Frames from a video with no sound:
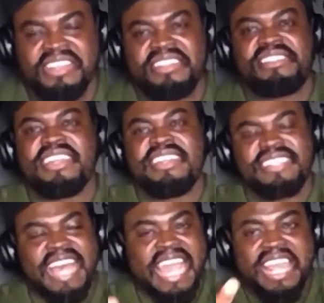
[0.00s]
He
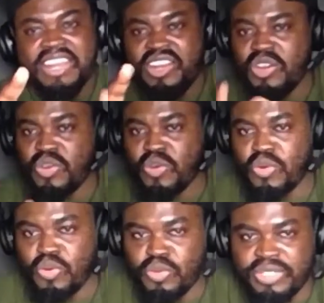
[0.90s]
says, I
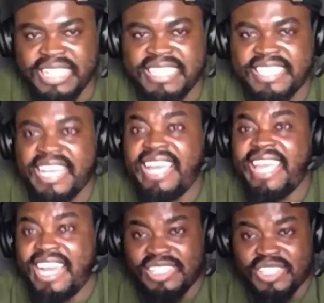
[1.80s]
know the
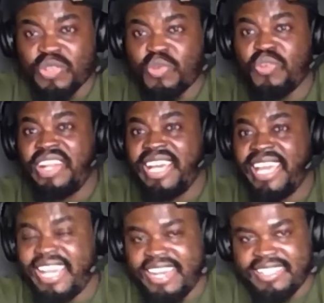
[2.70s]
giant
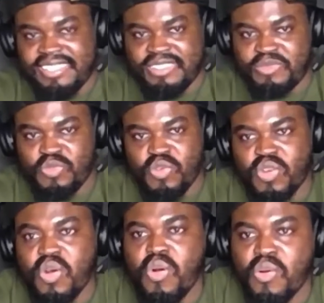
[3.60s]
Goliath will
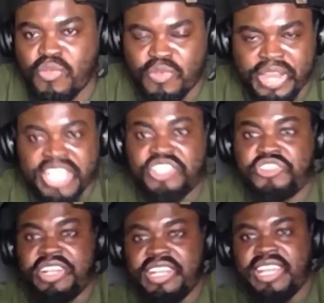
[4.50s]
go for a
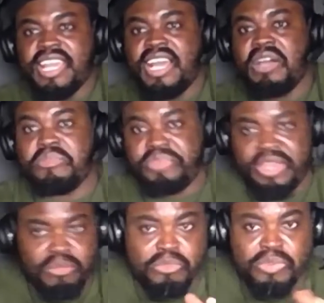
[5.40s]
training camp,
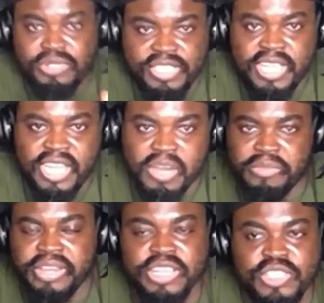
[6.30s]
a boot
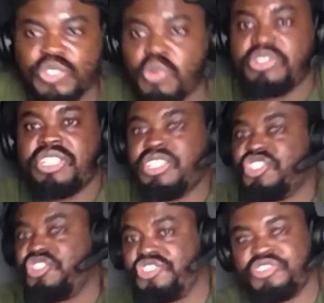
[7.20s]
camp,
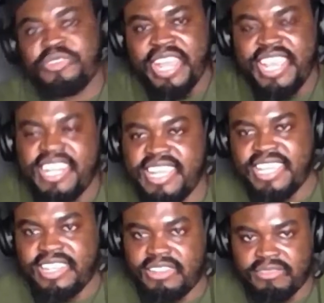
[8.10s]
soldiers
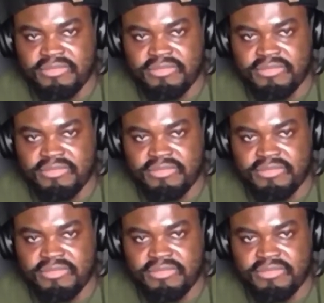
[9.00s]
training.